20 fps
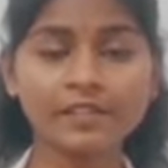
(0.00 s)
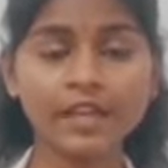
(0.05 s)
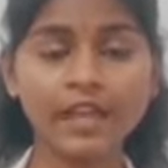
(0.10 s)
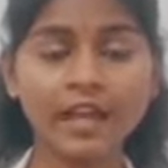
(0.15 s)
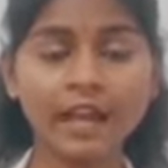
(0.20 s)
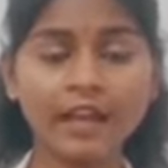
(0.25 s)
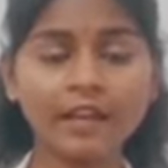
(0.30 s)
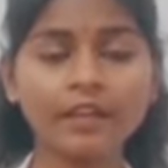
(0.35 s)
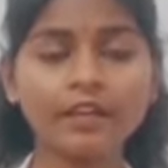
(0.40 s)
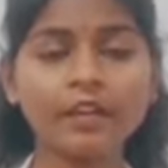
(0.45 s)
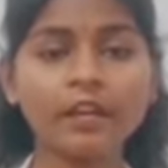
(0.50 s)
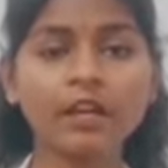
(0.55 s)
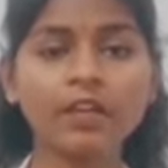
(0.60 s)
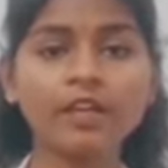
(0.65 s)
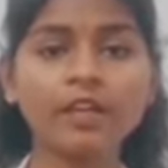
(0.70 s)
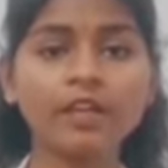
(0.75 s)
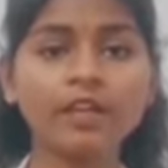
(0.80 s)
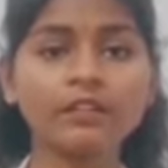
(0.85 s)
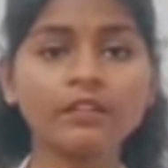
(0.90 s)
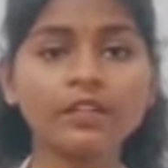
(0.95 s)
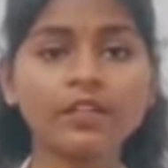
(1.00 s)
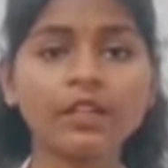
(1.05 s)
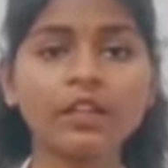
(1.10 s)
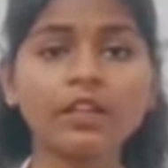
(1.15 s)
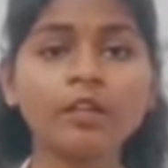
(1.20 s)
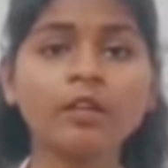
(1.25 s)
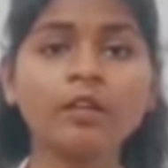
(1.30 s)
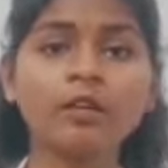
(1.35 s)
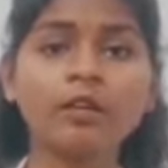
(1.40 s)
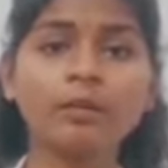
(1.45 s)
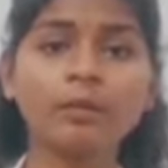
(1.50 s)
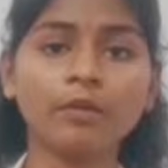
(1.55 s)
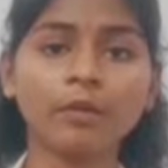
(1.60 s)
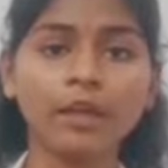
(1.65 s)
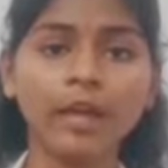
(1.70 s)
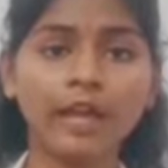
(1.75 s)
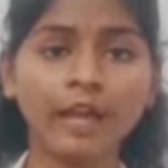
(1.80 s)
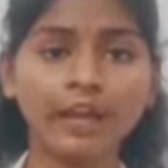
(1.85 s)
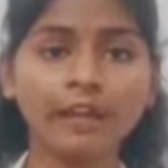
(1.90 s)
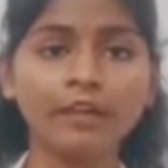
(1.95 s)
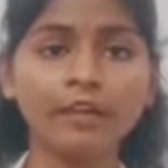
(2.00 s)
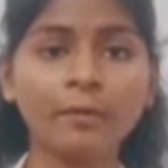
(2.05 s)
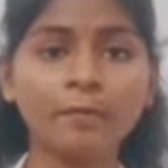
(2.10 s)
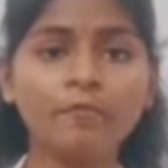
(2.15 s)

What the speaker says: hand under the head